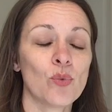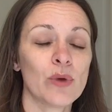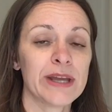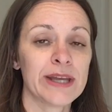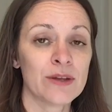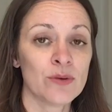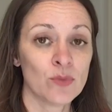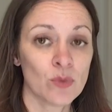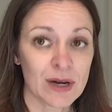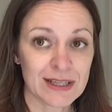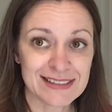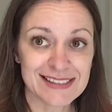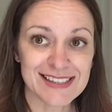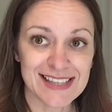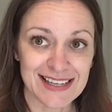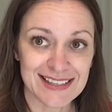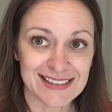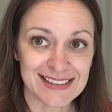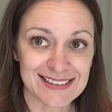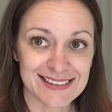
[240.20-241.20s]
in 1
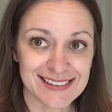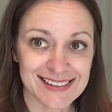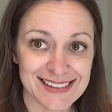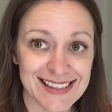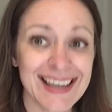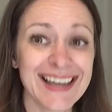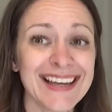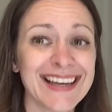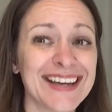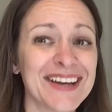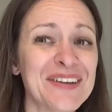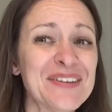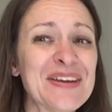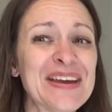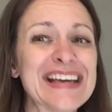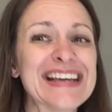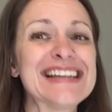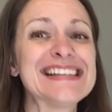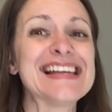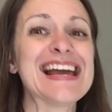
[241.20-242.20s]
sentence
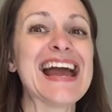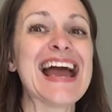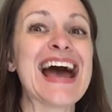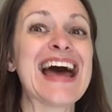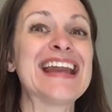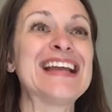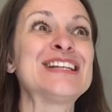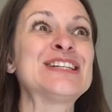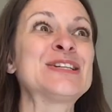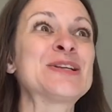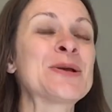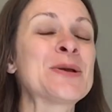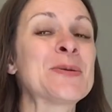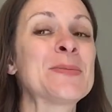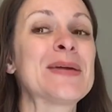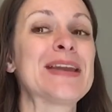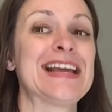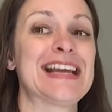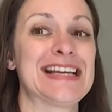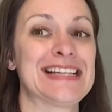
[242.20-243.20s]
because I added too
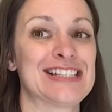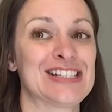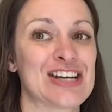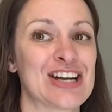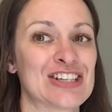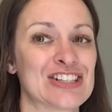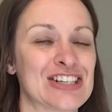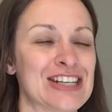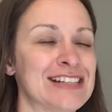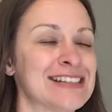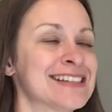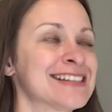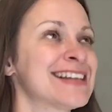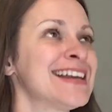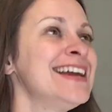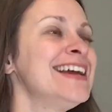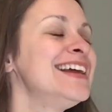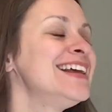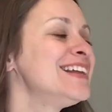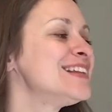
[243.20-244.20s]
many conjunctions.
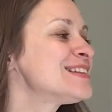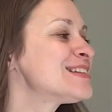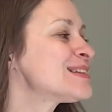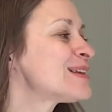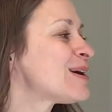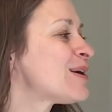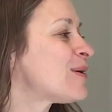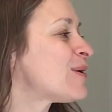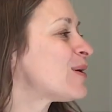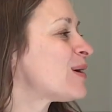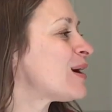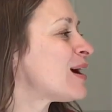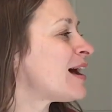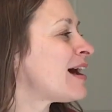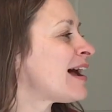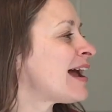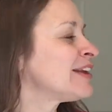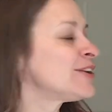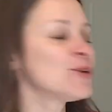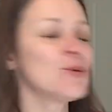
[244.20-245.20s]
So
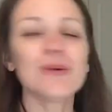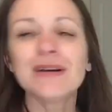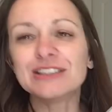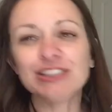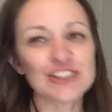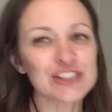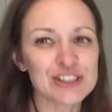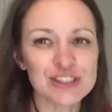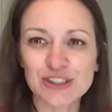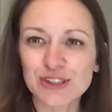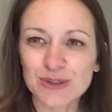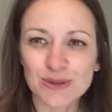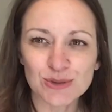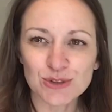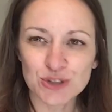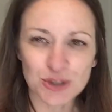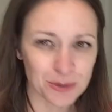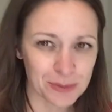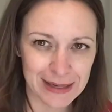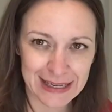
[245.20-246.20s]
I don't want you to do
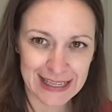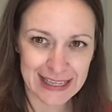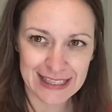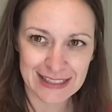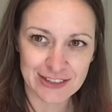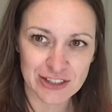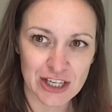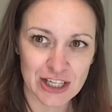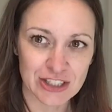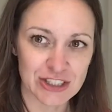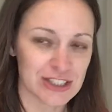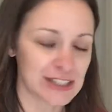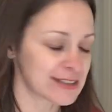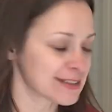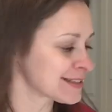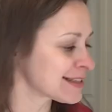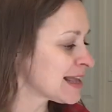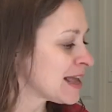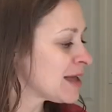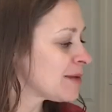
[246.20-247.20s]
too many
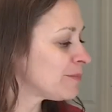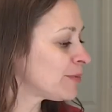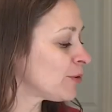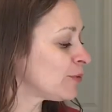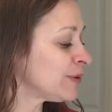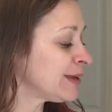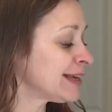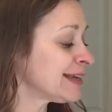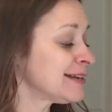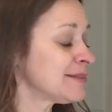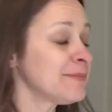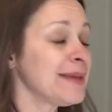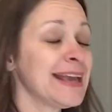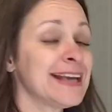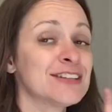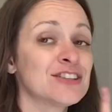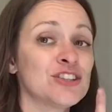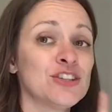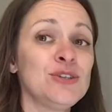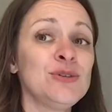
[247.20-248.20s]
conjunctions, but we can
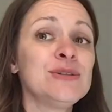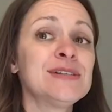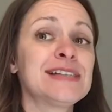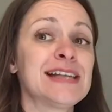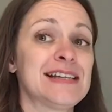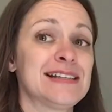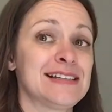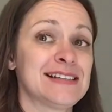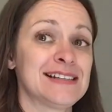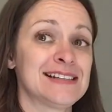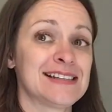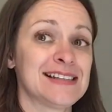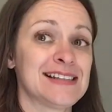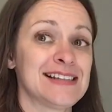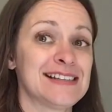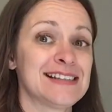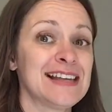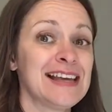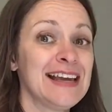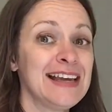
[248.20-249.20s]
make 2
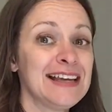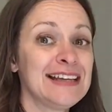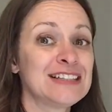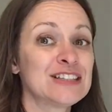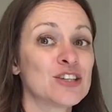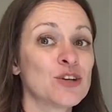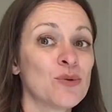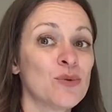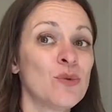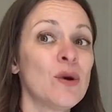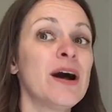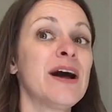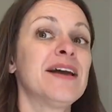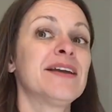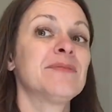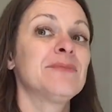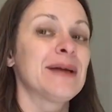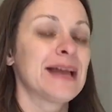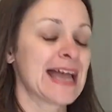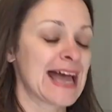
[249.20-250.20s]
sentences into
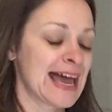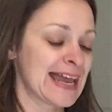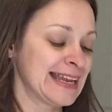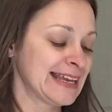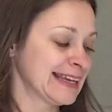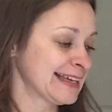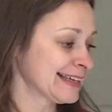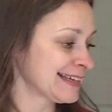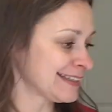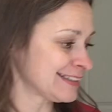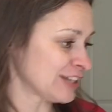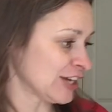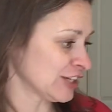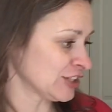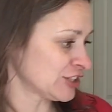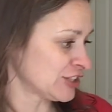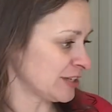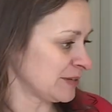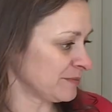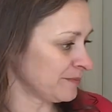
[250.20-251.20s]
1 by adding a
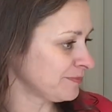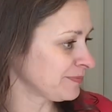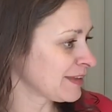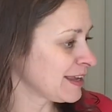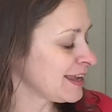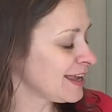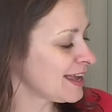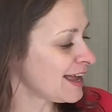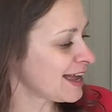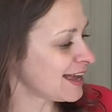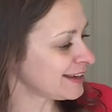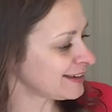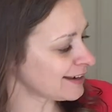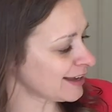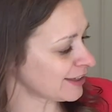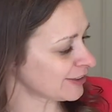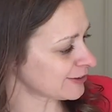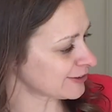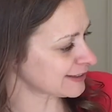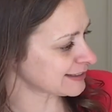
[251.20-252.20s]
conjunction.
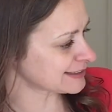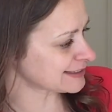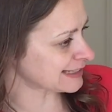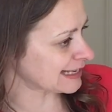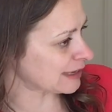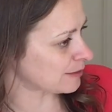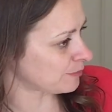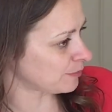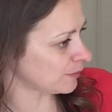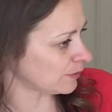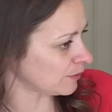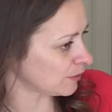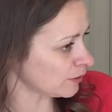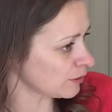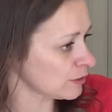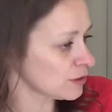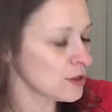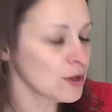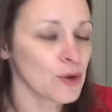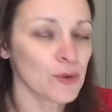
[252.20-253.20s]
Another
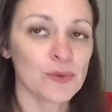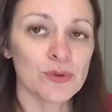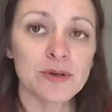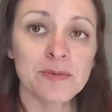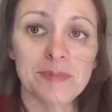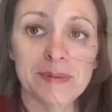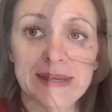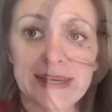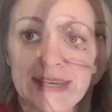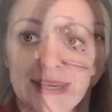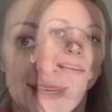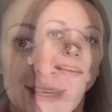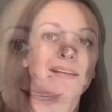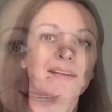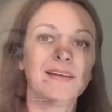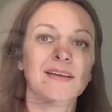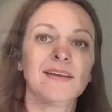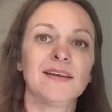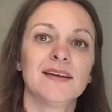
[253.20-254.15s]
example would be,